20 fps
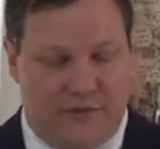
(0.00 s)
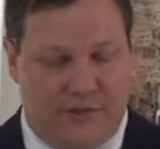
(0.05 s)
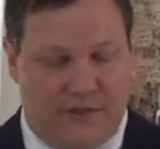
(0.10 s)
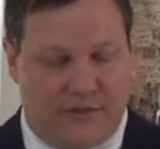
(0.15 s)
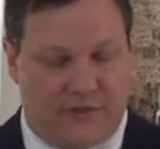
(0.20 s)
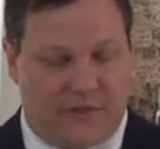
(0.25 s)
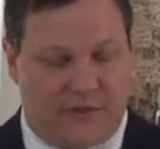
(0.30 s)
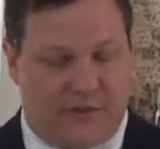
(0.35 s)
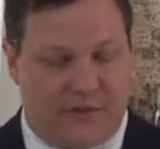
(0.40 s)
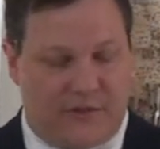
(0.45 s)

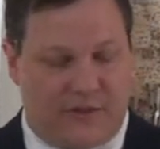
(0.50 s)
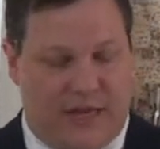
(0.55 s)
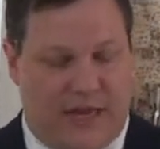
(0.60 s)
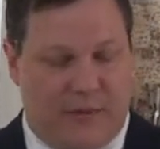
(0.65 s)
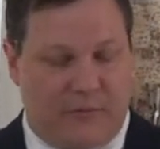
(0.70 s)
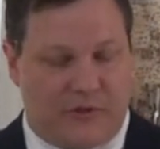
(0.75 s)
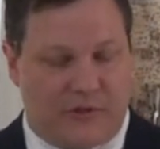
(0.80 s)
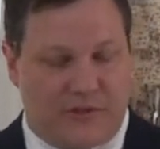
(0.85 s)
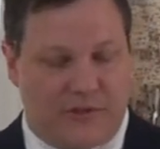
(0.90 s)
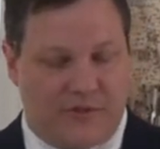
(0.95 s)
Jesus
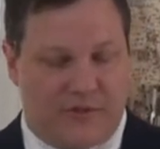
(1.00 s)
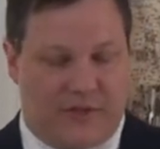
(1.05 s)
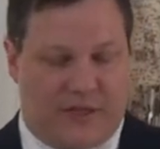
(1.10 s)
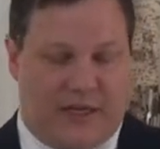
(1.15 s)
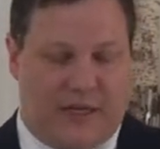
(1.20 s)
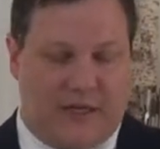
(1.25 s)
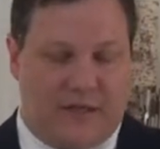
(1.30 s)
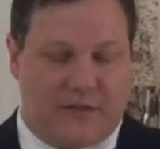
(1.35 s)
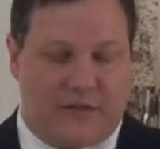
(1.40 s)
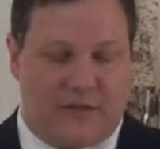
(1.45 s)
establishes
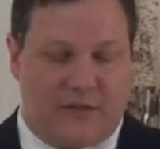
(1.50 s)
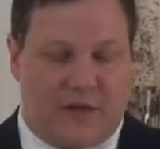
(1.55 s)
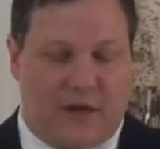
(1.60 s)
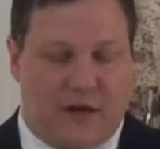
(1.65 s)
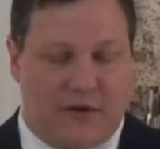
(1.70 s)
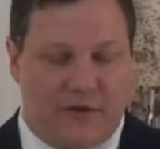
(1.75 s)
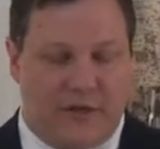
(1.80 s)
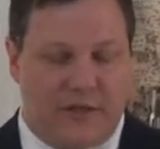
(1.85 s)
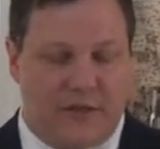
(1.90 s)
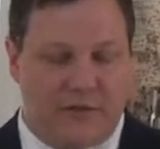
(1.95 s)
Zacchaeus'
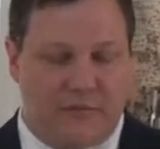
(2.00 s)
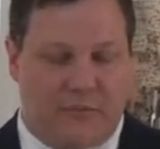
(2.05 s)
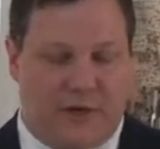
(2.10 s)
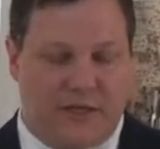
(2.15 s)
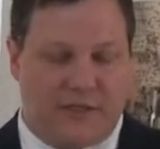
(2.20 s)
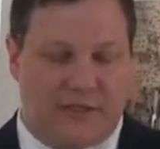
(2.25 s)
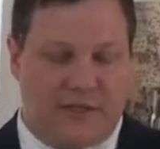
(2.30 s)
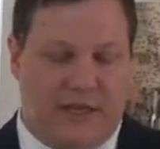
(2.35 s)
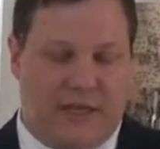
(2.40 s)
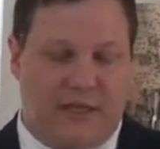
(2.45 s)
heritage
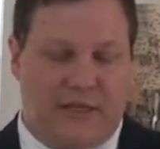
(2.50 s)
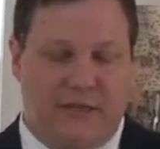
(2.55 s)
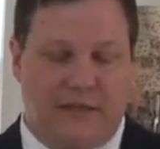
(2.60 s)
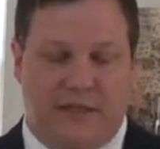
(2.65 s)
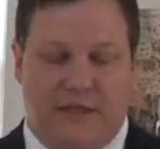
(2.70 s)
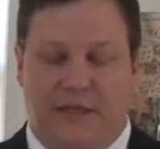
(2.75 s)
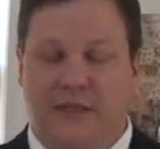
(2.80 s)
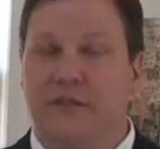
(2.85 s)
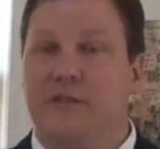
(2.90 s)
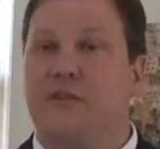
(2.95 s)
by
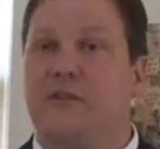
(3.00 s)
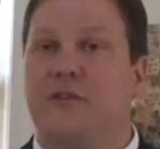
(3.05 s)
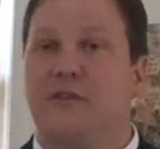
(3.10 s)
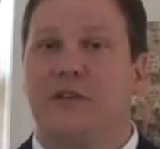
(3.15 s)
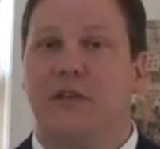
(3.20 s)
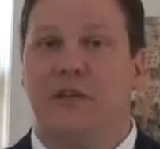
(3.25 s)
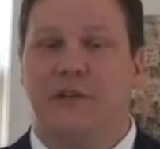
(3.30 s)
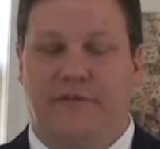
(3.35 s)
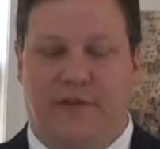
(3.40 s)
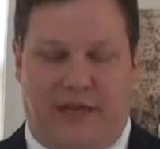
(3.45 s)
stating that he is a
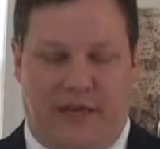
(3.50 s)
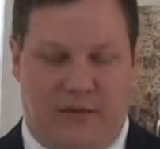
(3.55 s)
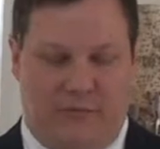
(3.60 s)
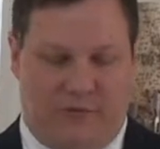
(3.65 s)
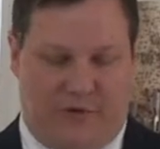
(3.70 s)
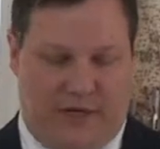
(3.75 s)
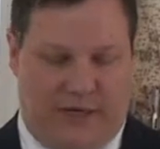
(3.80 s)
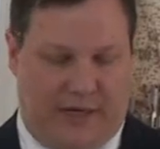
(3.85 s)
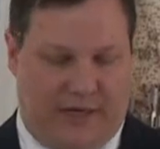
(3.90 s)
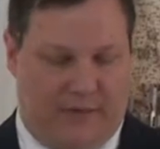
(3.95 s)
son of
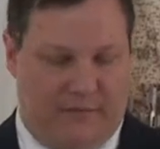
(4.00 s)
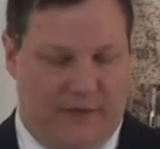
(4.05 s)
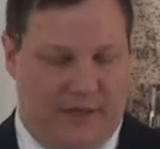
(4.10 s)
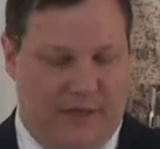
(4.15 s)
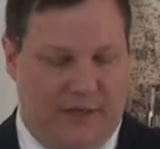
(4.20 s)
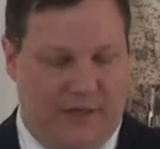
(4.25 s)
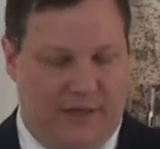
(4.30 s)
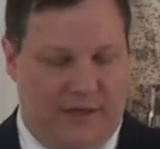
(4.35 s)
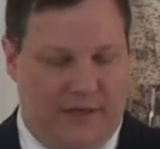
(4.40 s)
Abraham